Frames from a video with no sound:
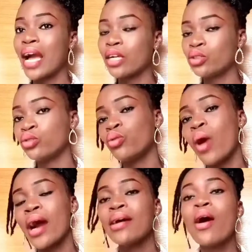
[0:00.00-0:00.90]

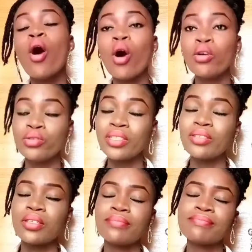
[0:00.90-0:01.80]
actual 100,
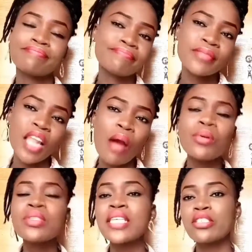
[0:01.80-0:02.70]
okay, I
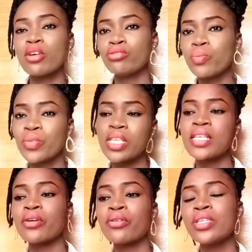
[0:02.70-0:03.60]
won't say it's 100%
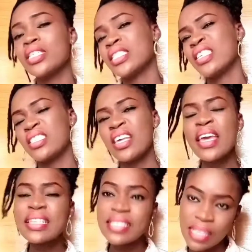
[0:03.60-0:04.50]
accurate, it is
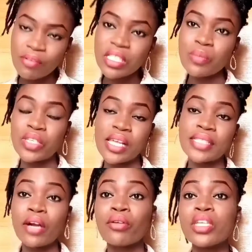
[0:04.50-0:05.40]
70%
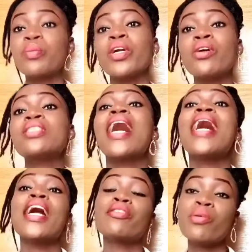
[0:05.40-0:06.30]
accurate, because
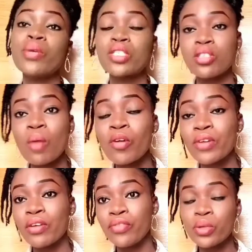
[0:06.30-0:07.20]
I agree with some of
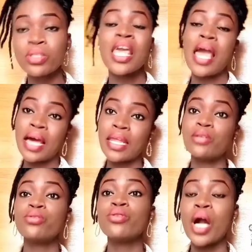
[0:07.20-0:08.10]
her views and I
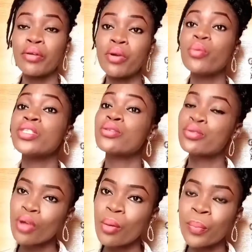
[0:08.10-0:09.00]
do not agree with
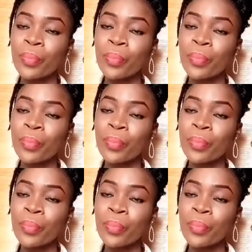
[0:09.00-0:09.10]
some.